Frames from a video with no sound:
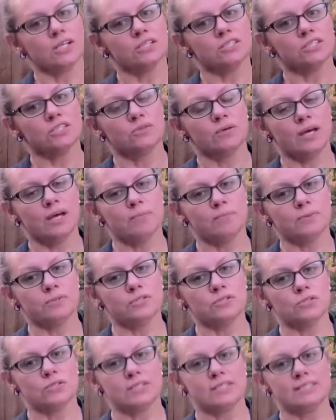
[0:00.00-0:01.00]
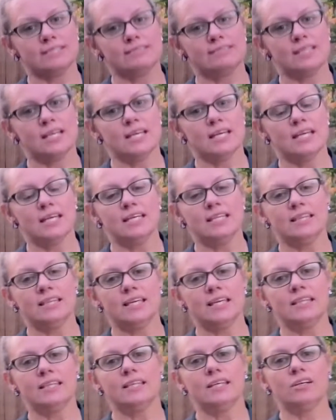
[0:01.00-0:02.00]
to apple trees in
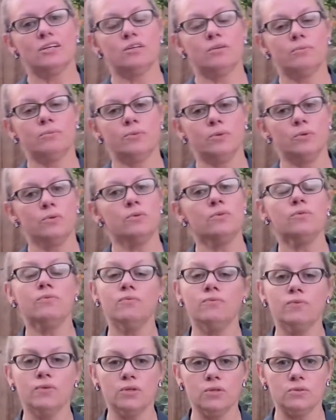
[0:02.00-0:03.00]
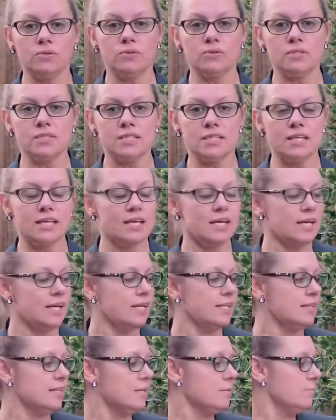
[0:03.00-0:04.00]
that they are both fruit
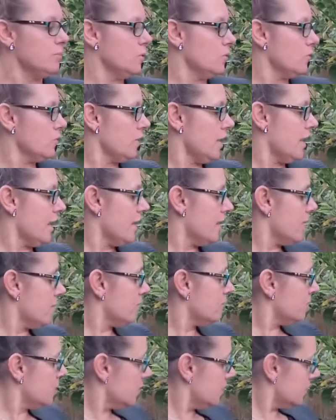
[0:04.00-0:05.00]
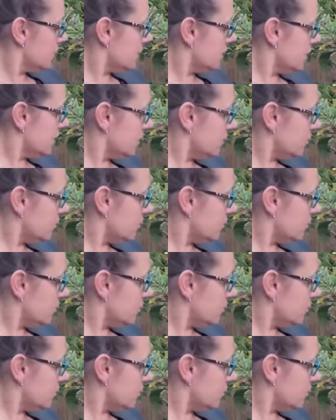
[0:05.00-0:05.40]
and they both have little